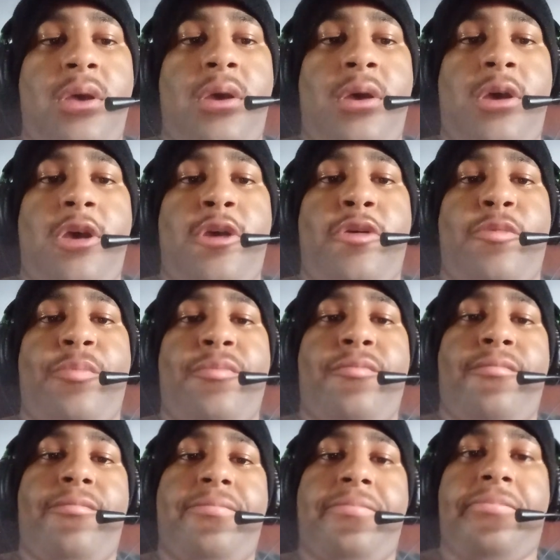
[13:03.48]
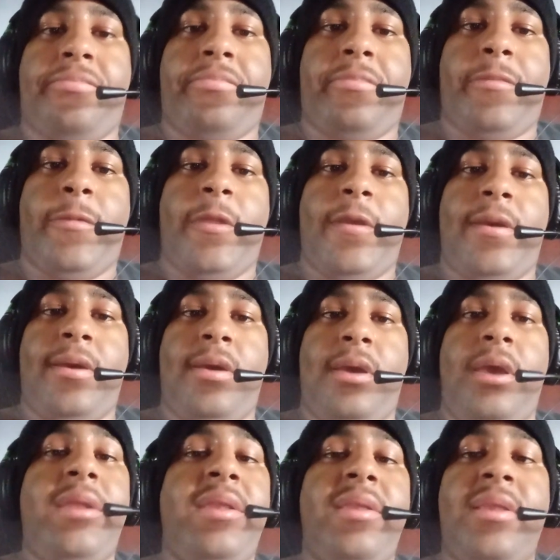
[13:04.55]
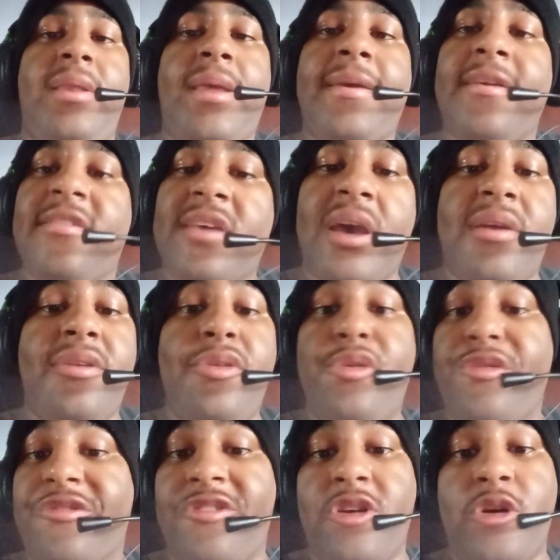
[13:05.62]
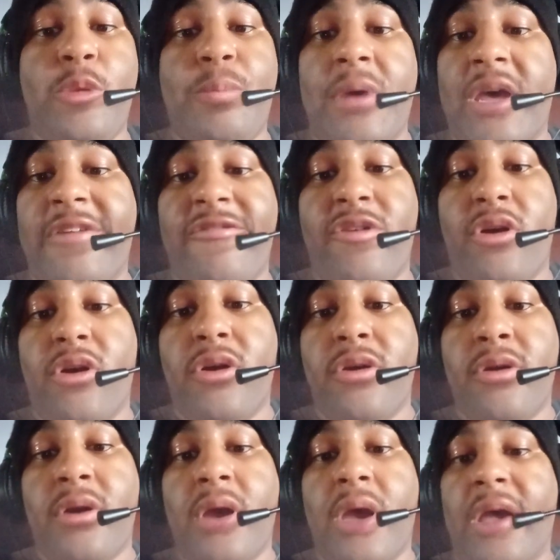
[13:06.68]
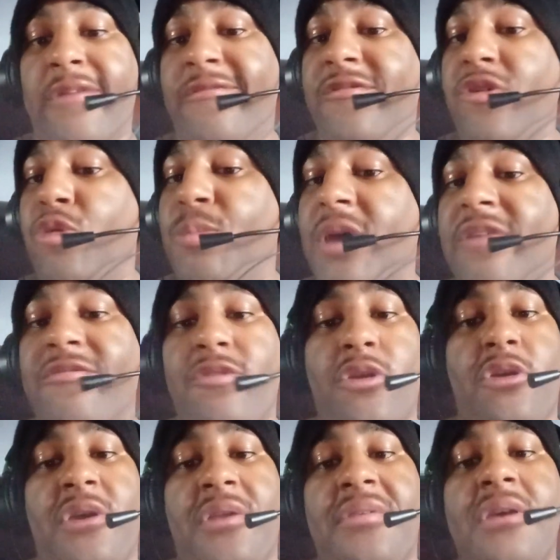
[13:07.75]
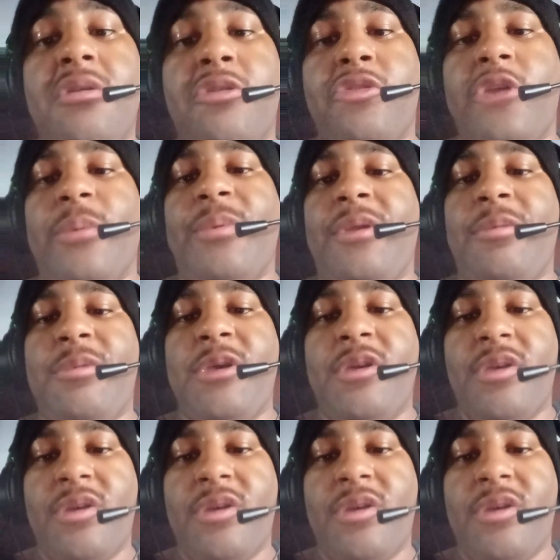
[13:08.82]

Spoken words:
And like I said, I do feel bad for her. I feel bad for the entire WWE